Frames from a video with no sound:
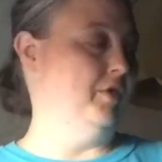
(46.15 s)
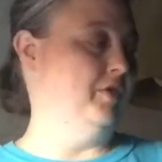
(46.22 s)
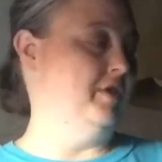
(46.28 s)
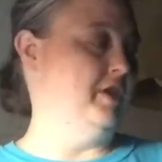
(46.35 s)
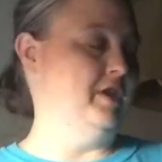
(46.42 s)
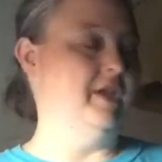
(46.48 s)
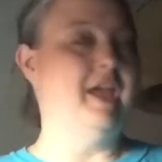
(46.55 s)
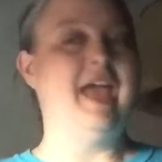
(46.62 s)

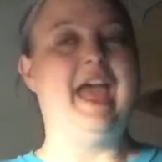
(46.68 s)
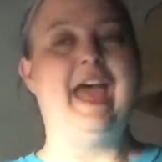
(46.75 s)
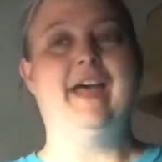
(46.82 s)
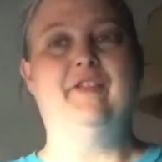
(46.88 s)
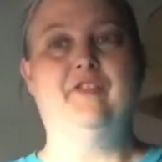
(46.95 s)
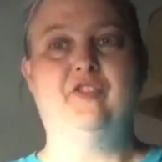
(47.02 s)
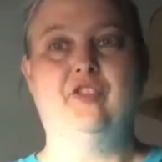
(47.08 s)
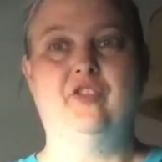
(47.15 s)
the
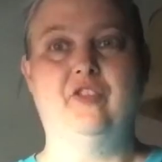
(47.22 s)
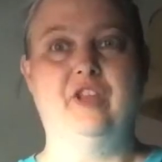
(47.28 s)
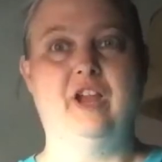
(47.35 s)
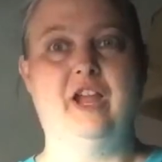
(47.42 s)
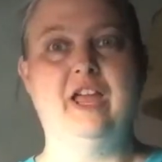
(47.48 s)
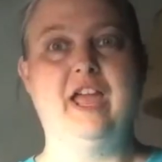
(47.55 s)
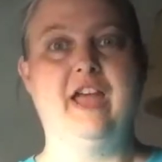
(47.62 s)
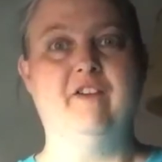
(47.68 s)
hats that
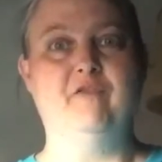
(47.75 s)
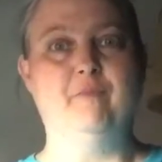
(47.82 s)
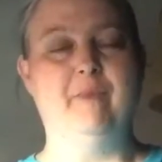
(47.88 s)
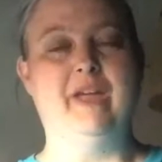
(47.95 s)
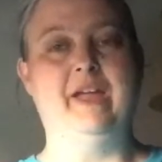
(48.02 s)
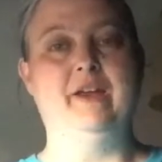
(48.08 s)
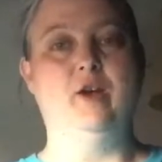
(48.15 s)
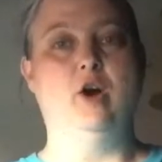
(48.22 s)
I have
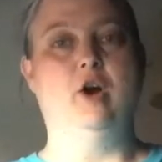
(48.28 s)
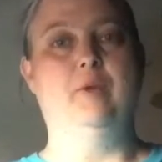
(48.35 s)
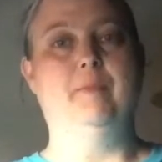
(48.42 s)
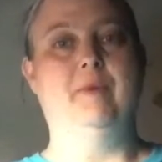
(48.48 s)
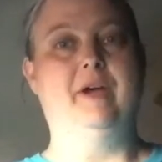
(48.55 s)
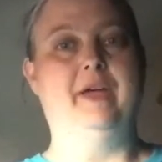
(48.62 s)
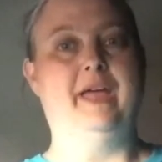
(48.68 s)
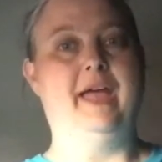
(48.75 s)
made on
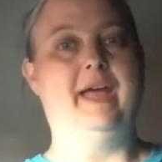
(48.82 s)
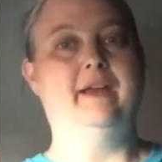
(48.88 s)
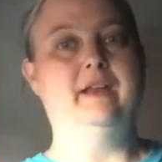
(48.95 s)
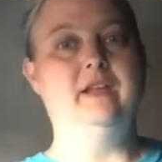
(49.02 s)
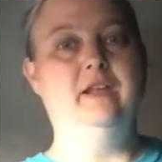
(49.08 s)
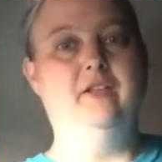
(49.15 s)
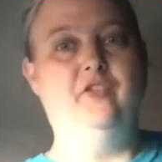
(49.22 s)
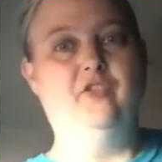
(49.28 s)
my
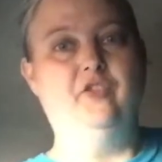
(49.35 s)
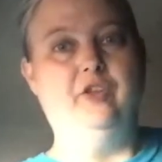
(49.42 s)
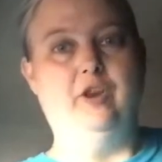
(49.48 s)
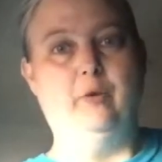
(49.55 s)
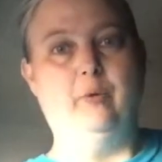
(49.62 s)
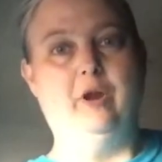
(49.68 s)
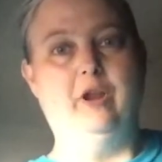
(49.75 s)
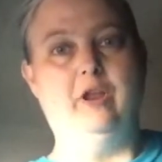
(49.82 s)
Addi,
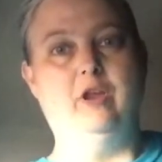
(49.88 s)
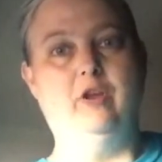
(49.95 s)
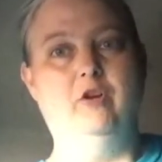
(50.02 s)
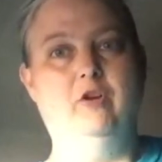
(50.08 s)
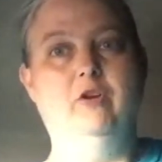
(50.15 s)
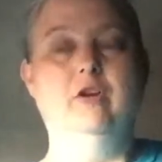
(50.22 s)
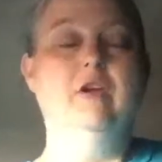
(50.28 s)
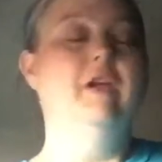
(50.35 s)
sitting right here,